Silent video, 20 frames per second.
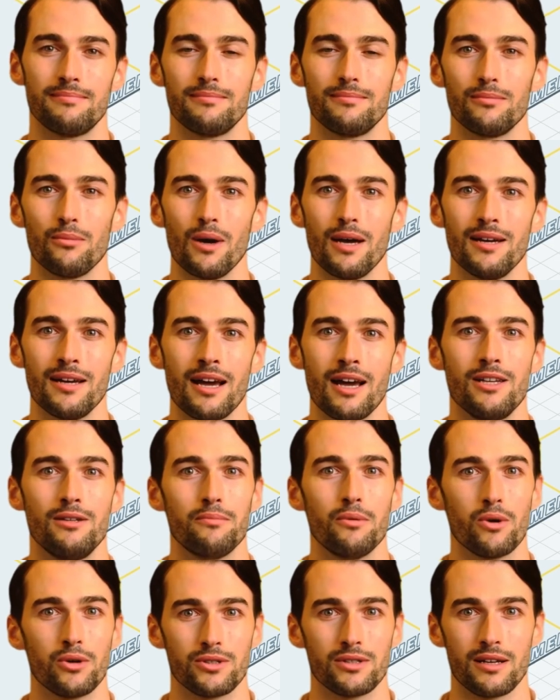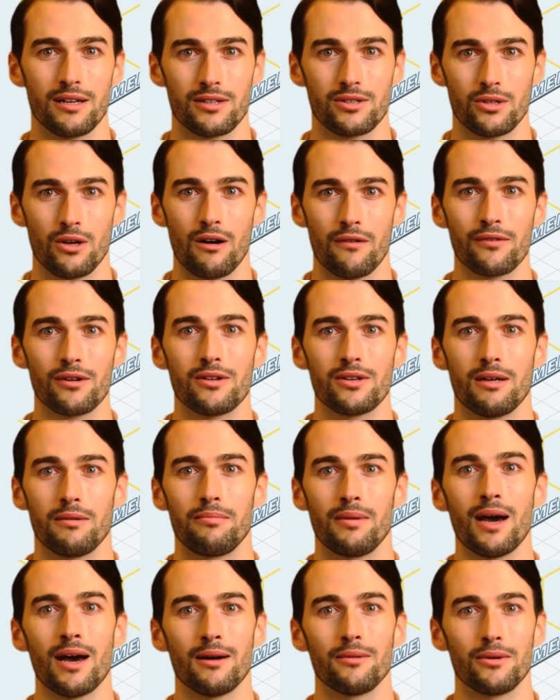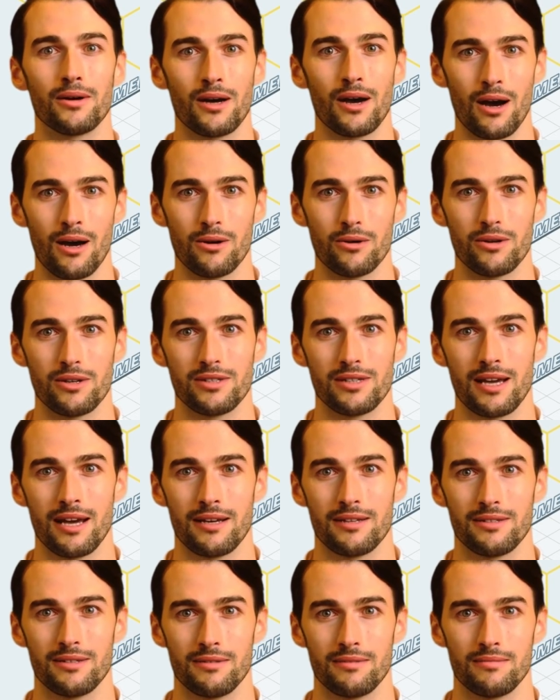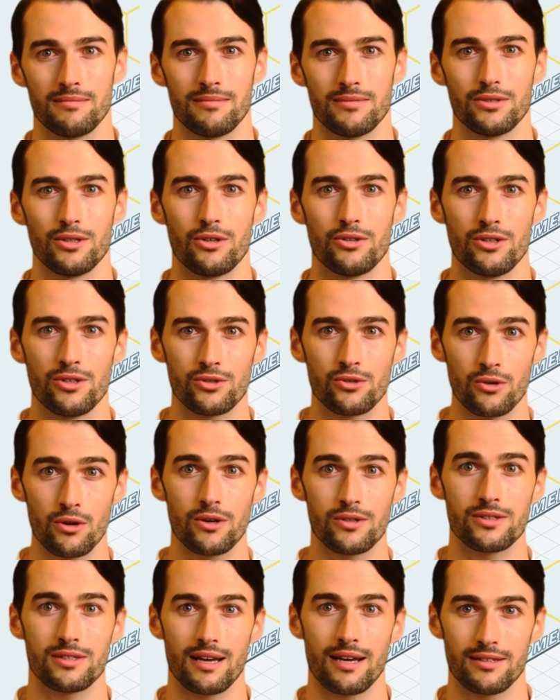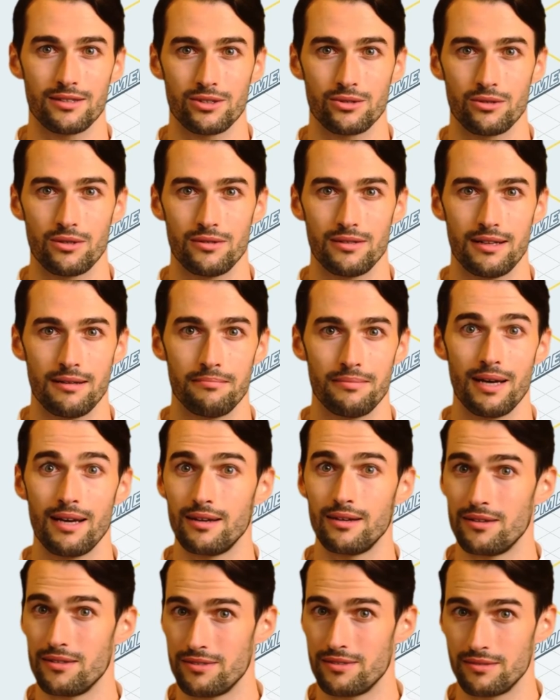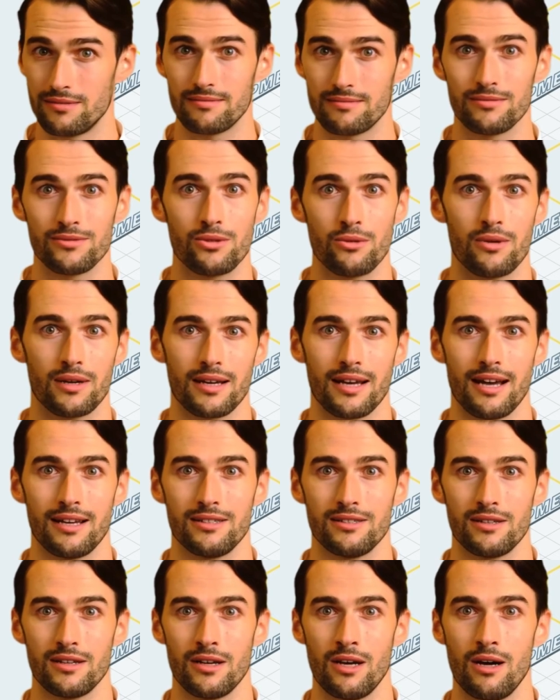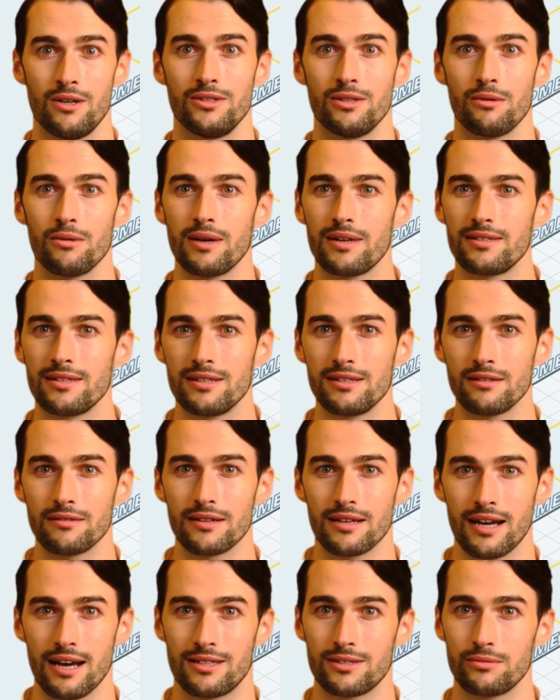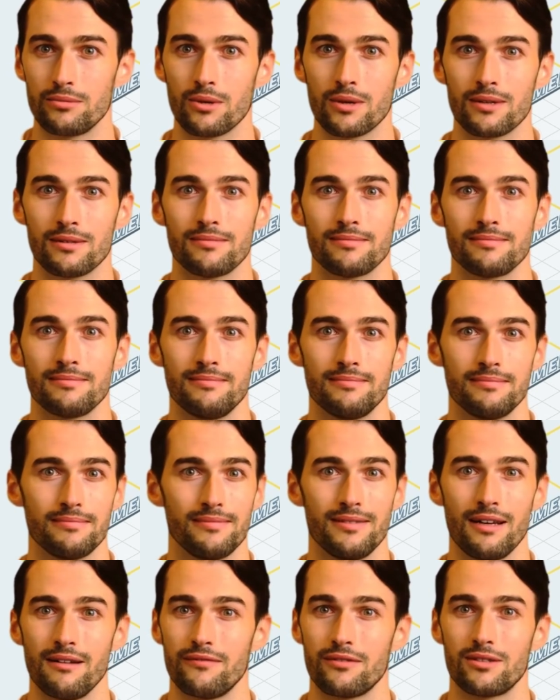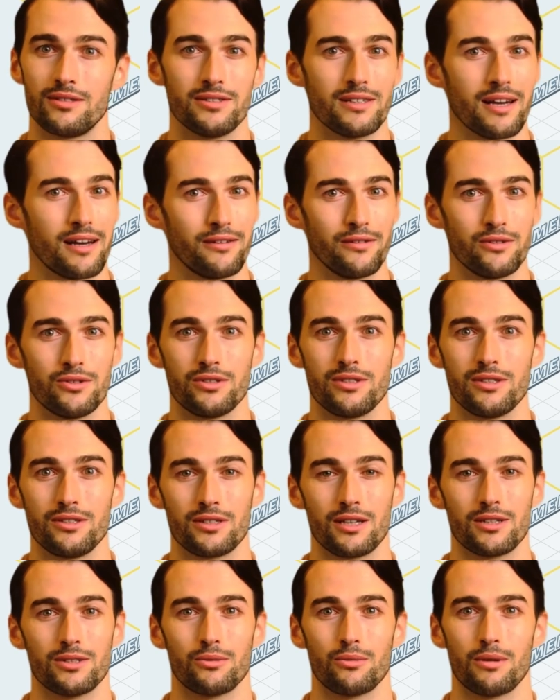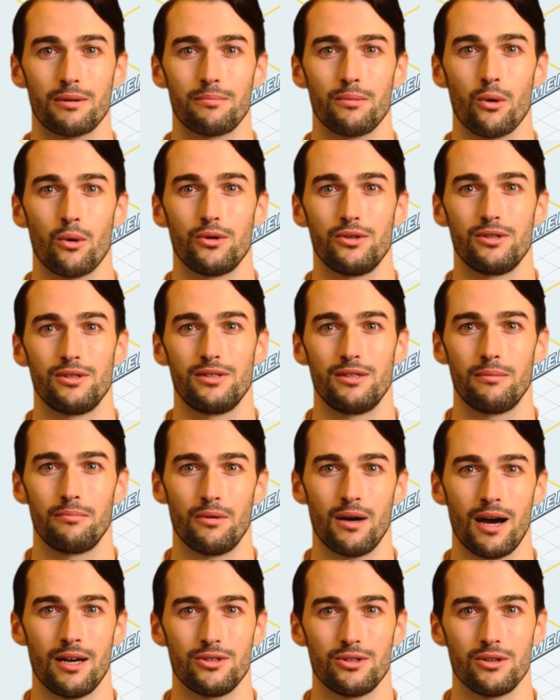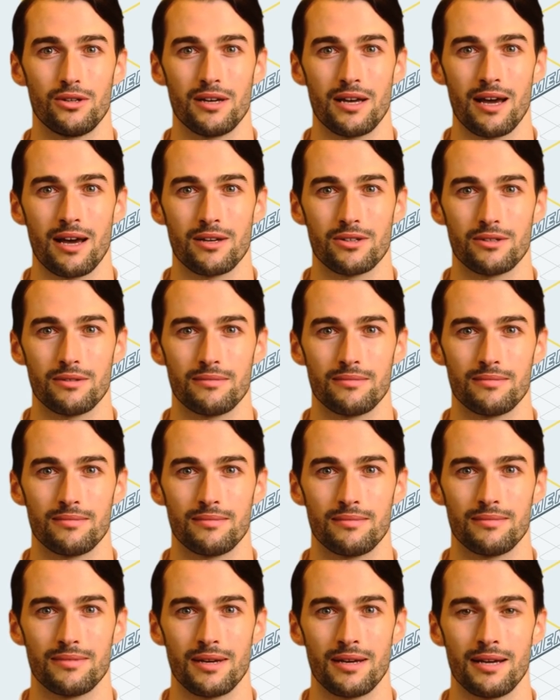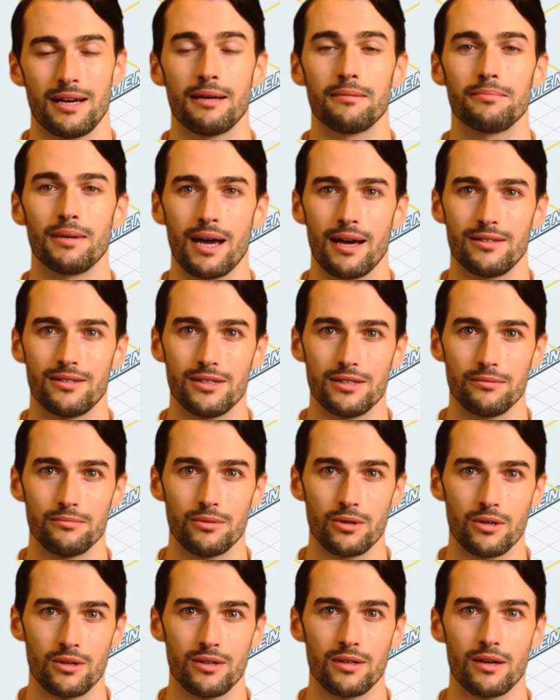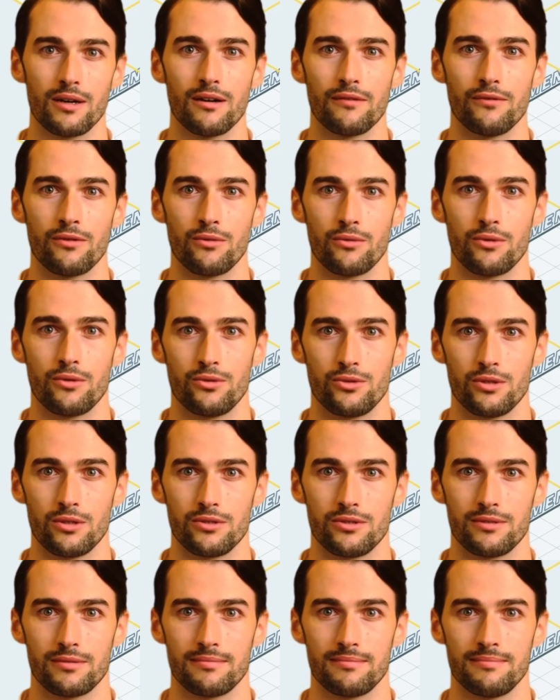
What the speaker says: Web cache poisoning is often combined with other attacks, such as cross-site scripting payloads, to enhance the consequences of the exploit. If an attacker successfully poisons a browser cache, the impact is merely on a few users.